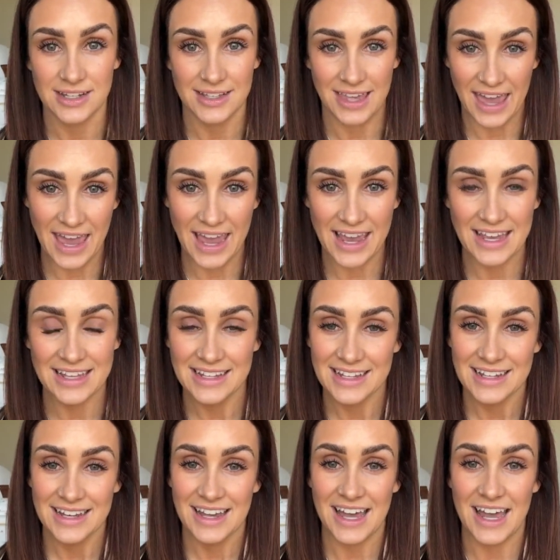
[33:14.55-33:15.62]
Okay?
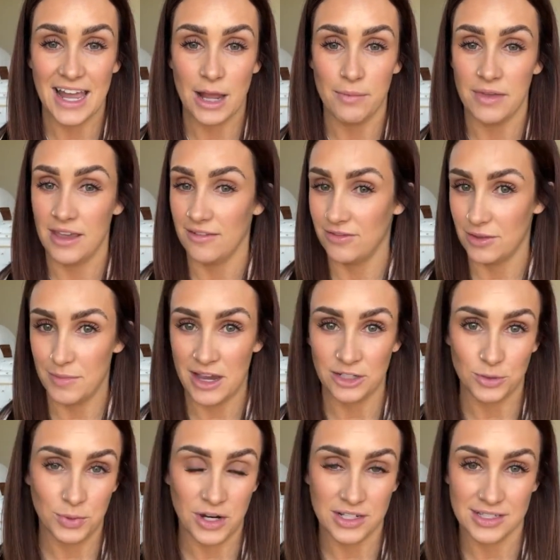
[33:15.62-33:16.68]
Um, if the
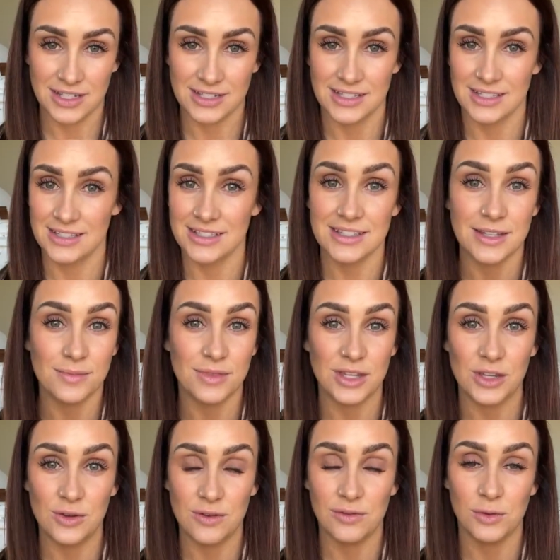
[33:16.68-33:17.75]
match process isn't
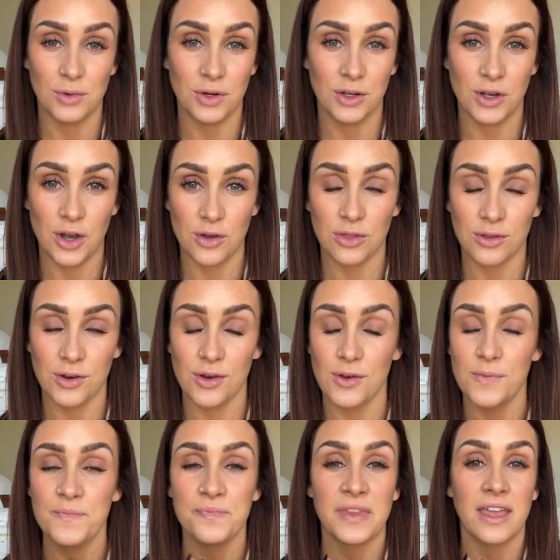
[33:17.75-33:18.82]
something you even want to go
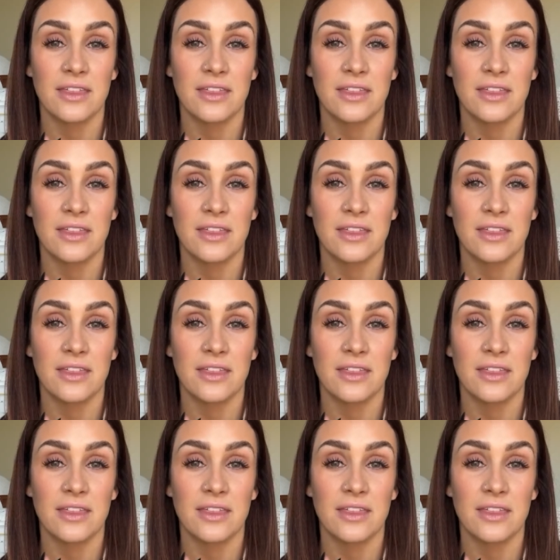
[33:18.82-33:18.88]
through,